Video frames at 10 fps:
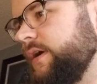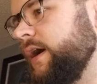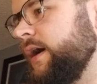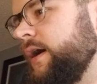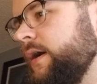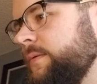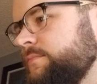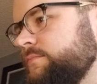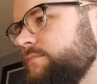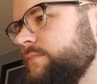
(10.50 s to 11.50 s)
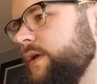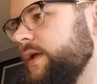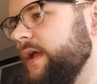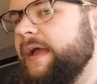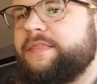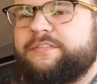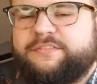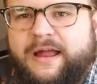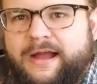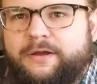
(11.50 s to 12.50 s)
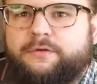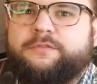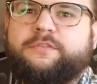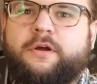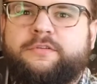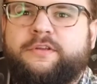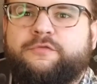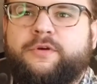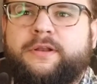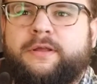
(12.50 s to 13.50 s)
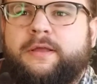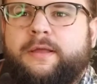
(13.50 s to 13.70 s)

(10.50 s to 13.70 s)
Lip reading: and the styles are different.